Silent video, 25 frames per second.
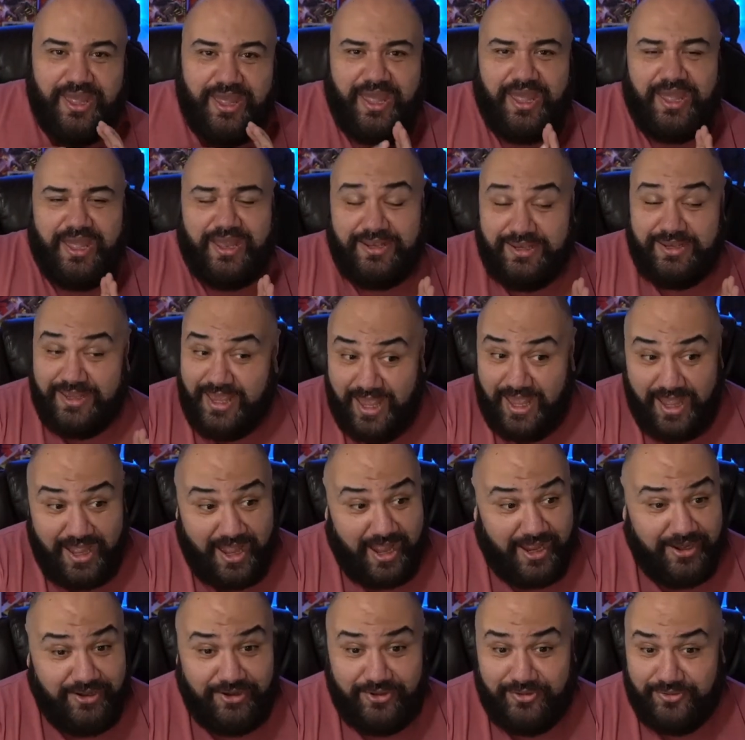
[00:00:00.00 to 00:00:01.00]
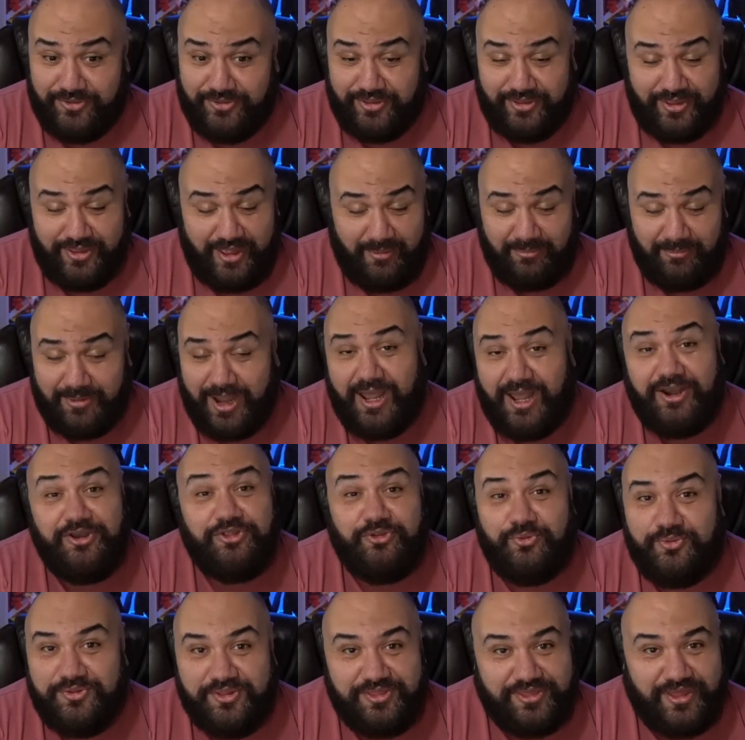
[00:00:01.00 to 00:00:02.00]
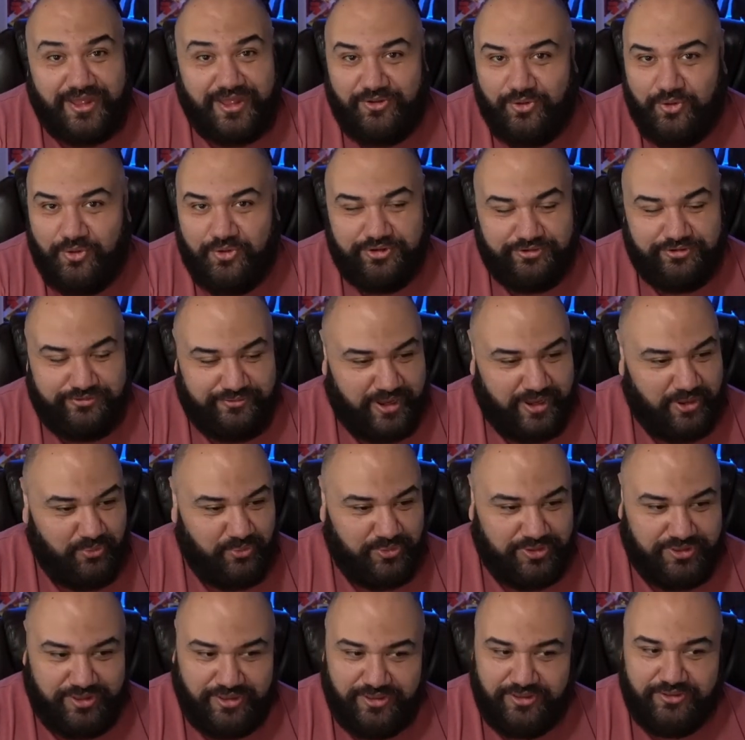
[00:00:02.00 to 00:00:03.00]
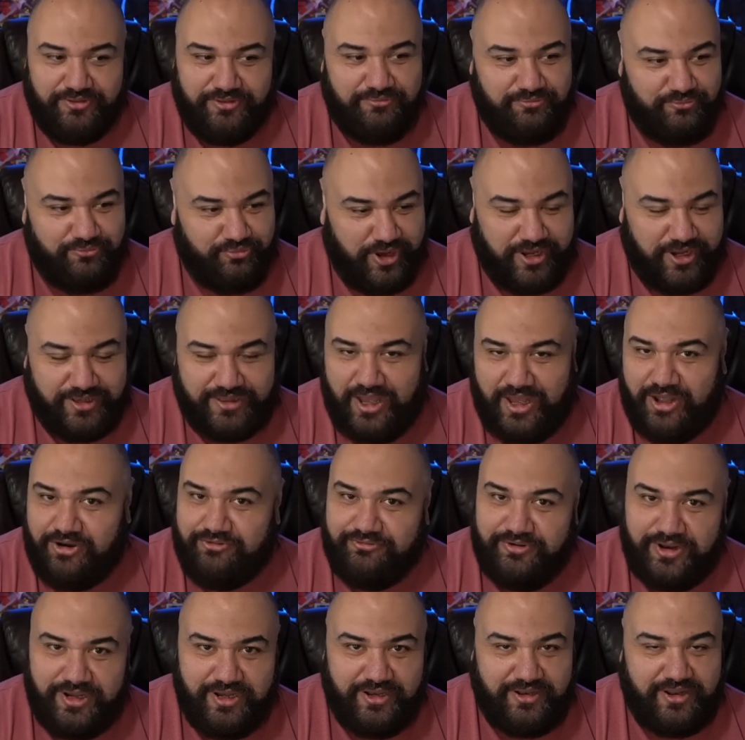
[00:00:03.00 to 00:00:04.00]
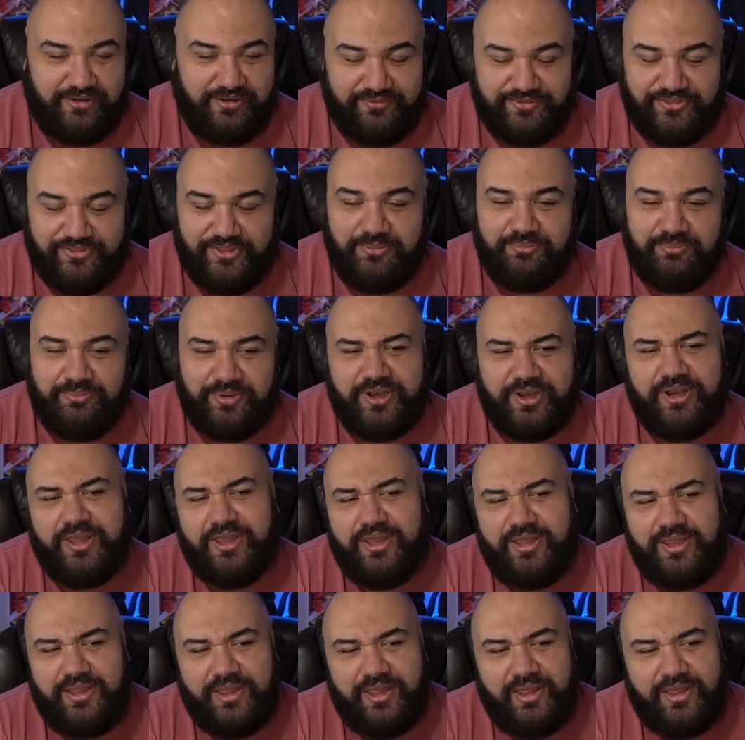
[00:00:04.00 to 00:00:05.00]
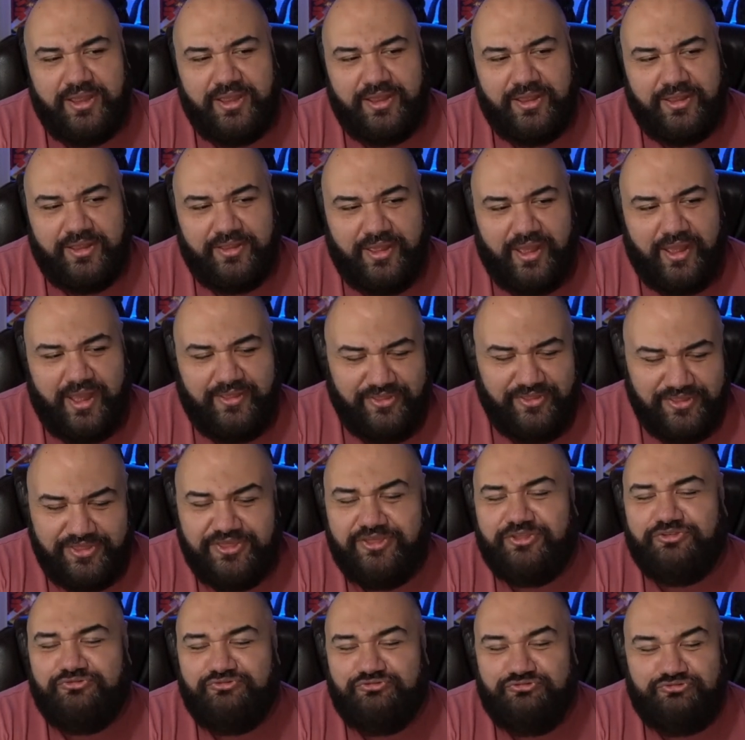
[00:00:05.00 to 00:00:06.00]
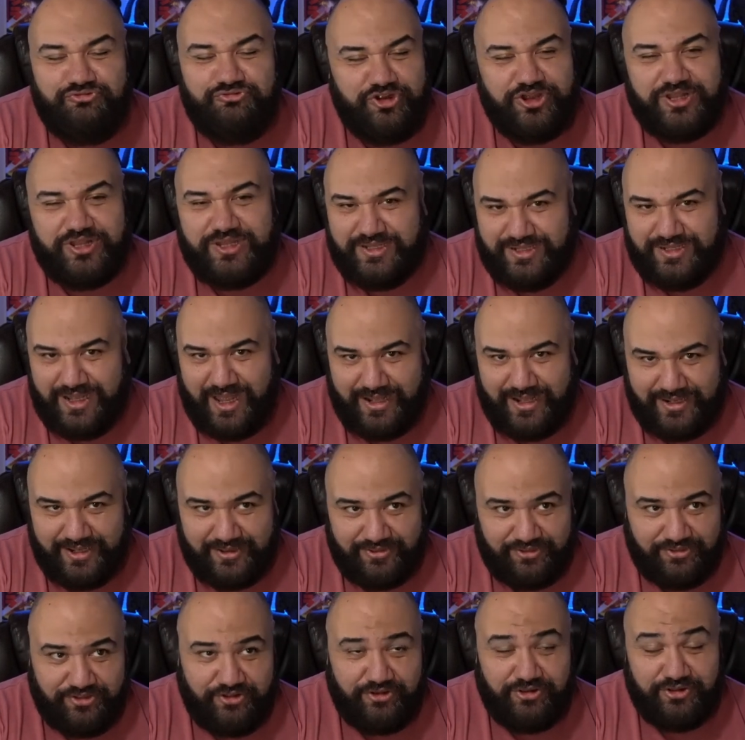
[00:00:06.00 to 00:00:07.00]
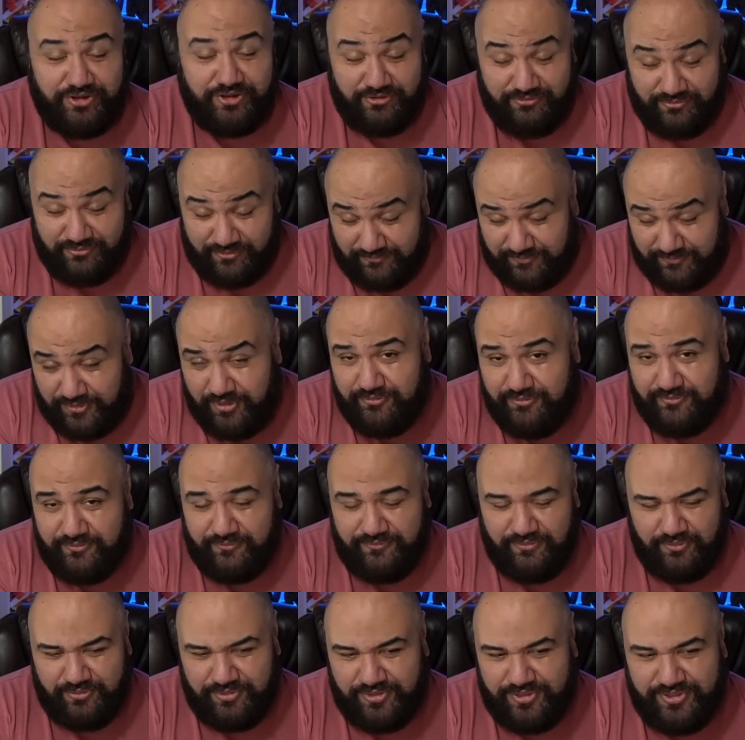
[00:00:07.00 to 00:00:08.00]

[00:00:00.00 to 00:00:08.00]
And yeah, I know that I'm kind of doing this out of order, right? We did the breakdown already and everything, but, and this is really not necessarily a review.